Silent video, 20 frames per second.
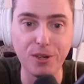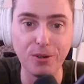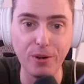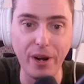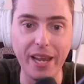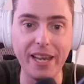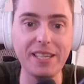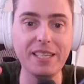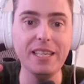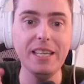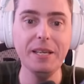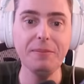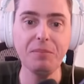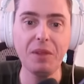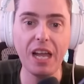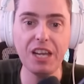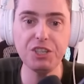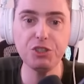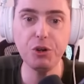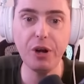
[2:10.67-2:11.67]
right?
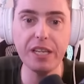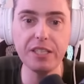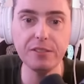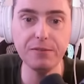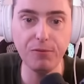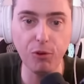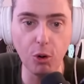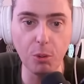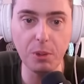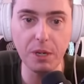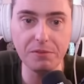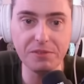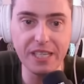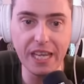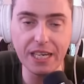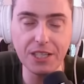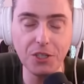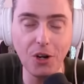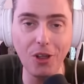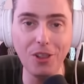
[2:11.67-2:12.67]
A transformative
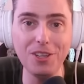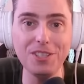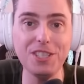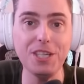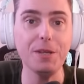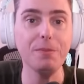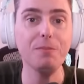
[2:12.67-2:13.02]
technology,